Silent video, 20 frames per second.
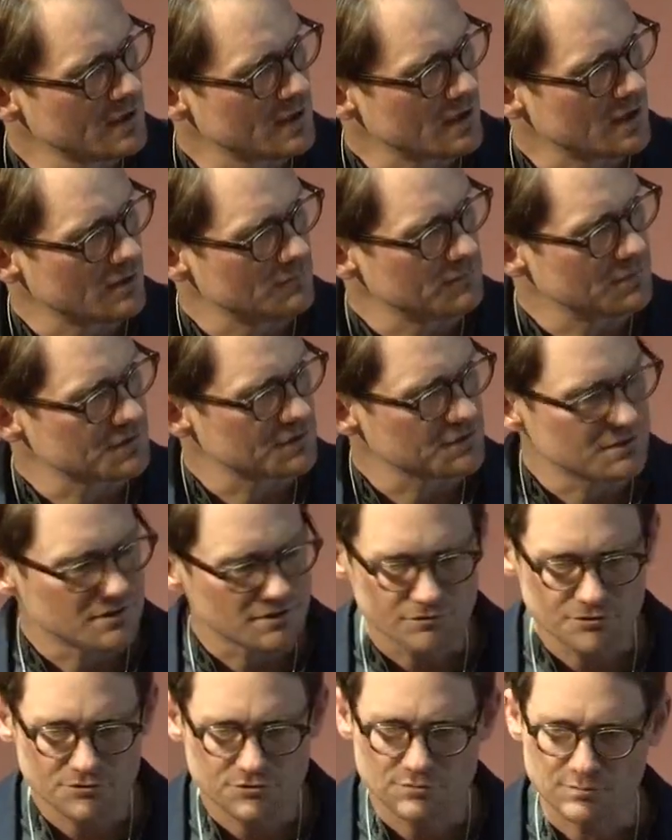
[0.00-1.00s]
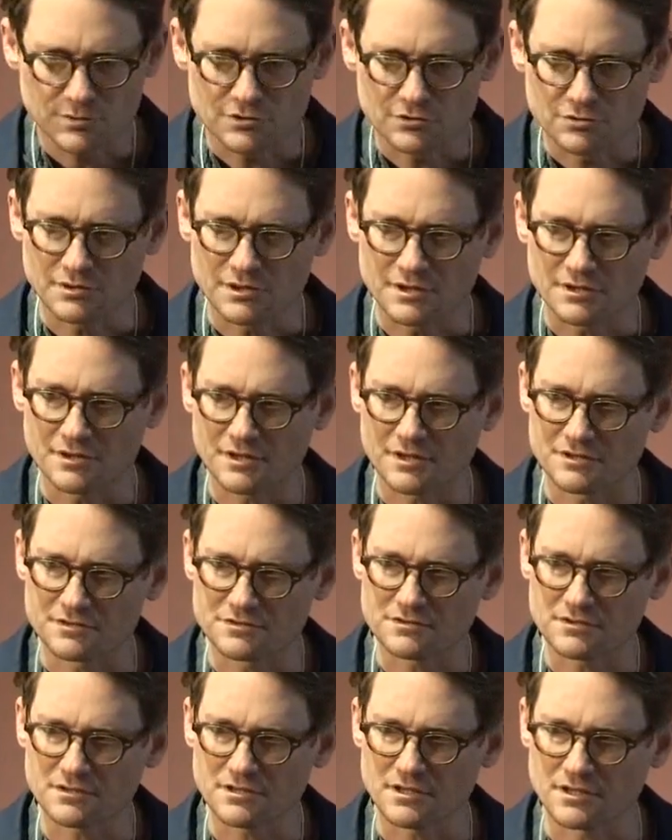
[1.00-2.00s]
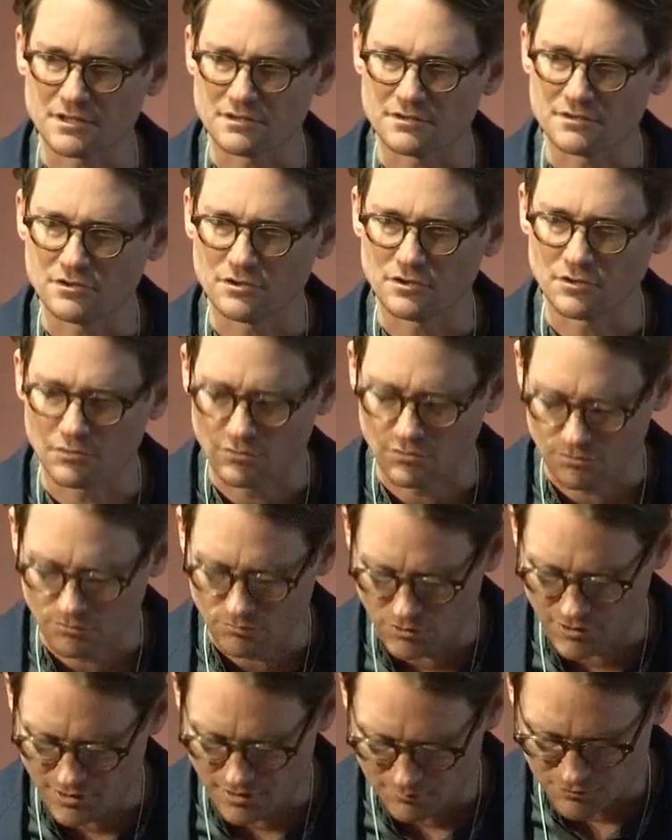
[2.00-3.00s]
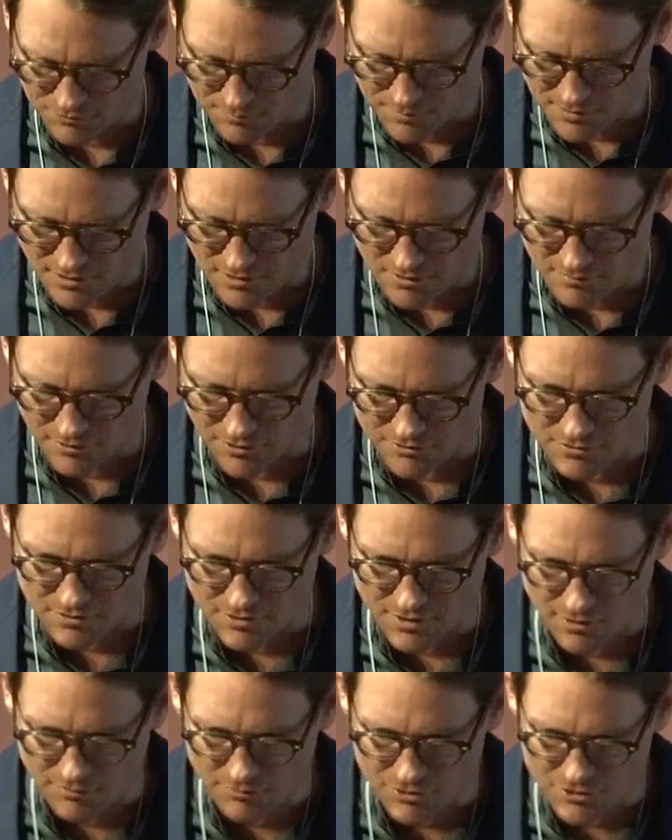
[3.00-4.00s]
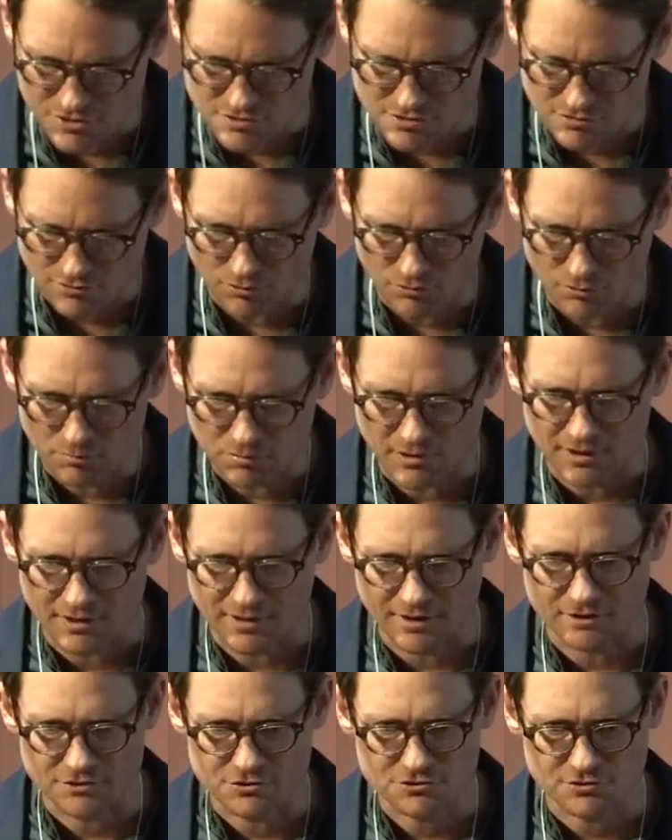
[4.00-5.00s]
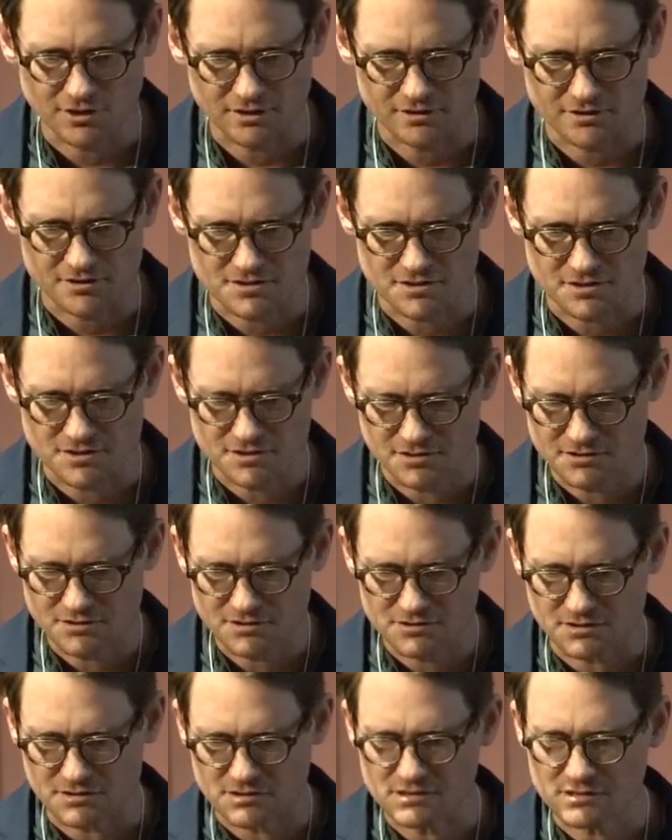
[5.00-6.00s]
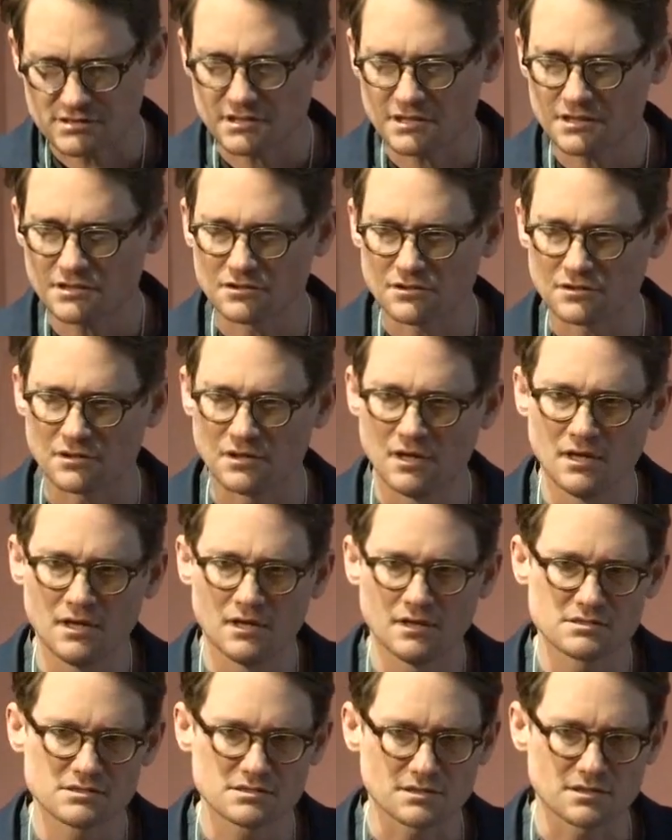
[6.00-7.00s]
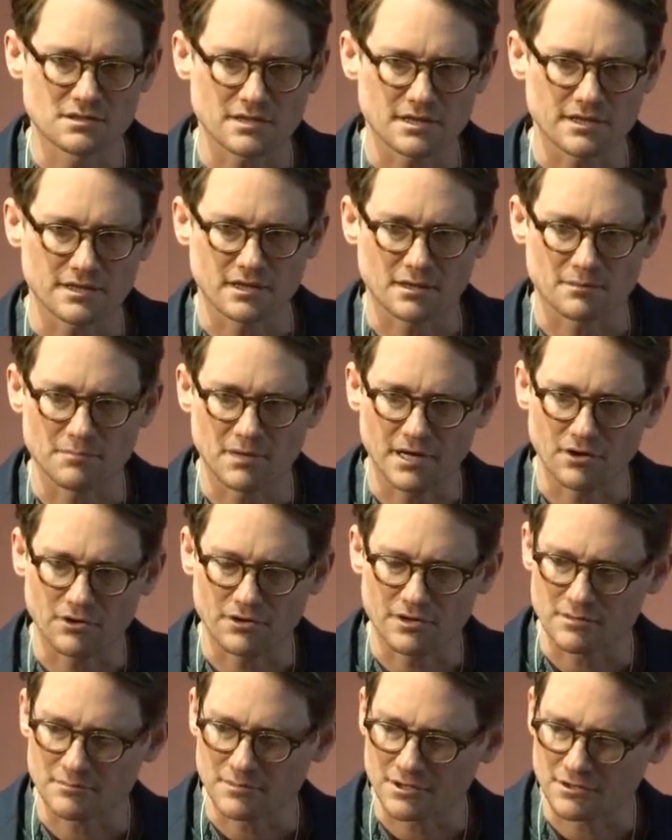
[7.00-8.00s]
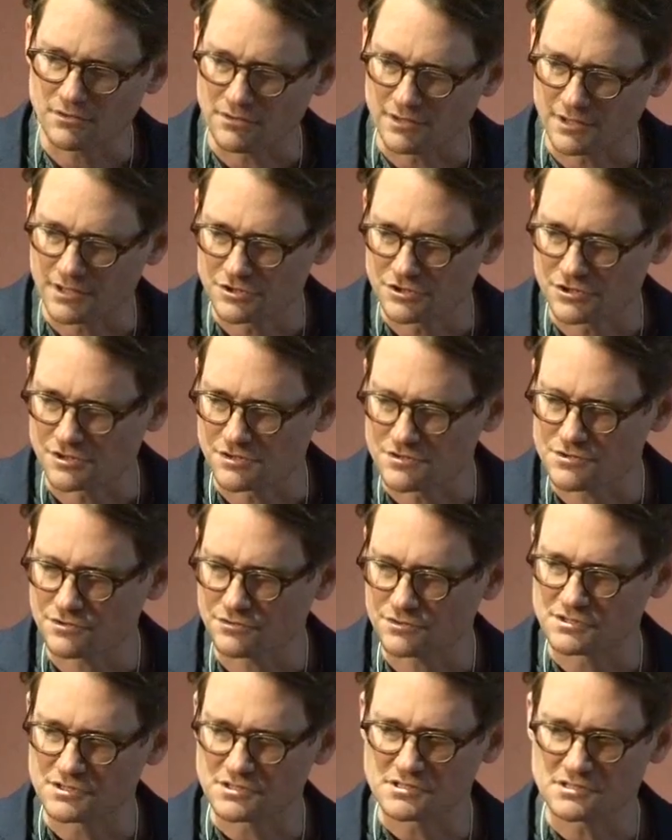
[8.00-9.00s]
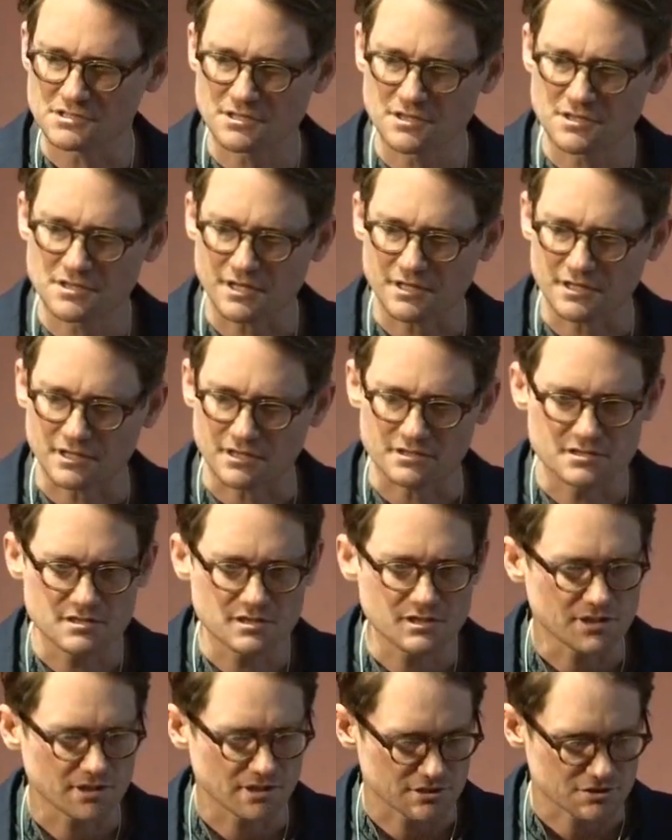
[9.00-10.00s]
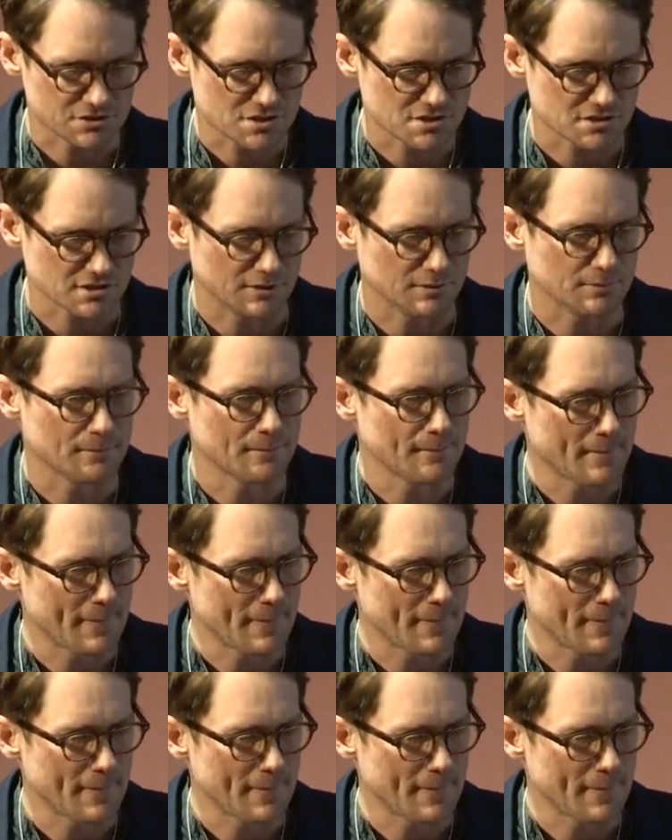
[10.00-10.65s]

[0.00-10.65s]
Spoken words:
But the difference between this and what I'm speaking about today, which is a whole plant extract, is this is a single synthetic biochemical agent. So it's a synthetic THC.